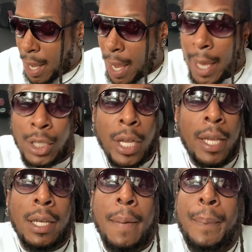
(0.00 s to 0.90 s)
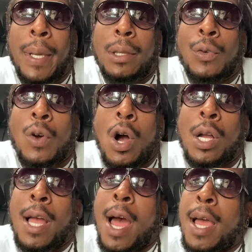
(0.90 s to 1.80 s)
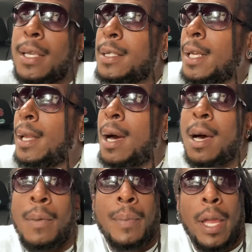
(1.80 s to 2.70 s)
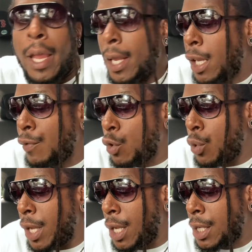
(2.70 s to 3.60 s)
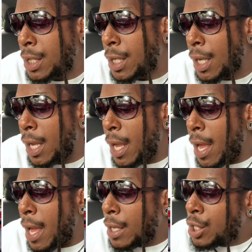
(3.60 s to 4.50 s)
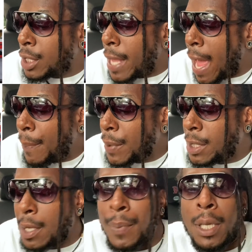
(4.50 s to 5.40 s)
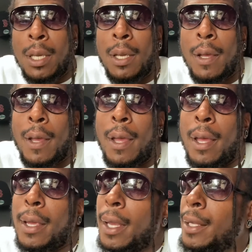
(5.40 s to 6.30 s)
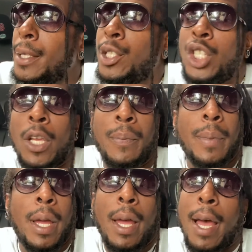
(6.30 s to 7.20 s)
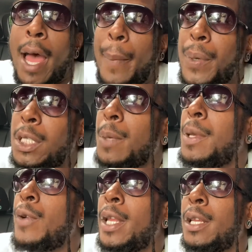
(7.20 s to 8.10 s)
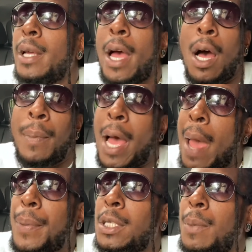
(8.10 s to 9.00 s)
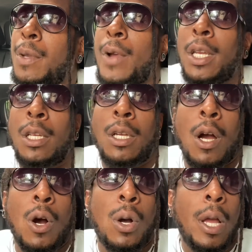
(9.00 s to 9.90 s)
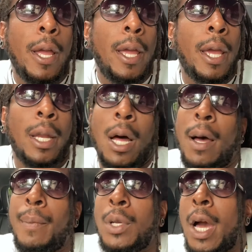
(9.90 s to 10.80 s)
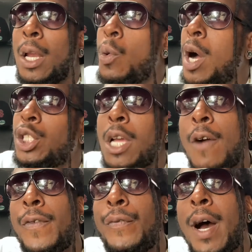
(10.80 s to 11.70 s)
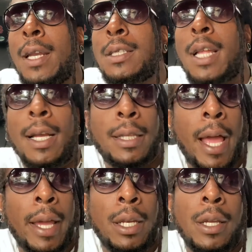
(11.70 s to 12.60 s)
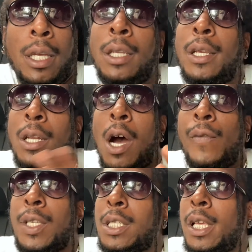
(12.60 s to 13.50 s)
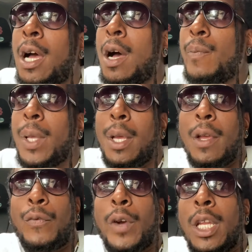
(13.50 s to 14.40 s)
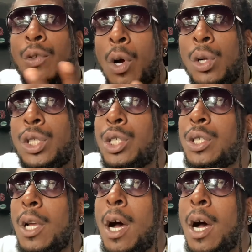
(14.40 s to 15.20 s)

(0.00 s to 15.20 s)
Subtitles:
AJ and them picked the wrong guy. Said Andy Ruiz just happened to be in the gym, happened to be ready to go, and you gotta watch out for fighters like that. And obviously Freddie Roach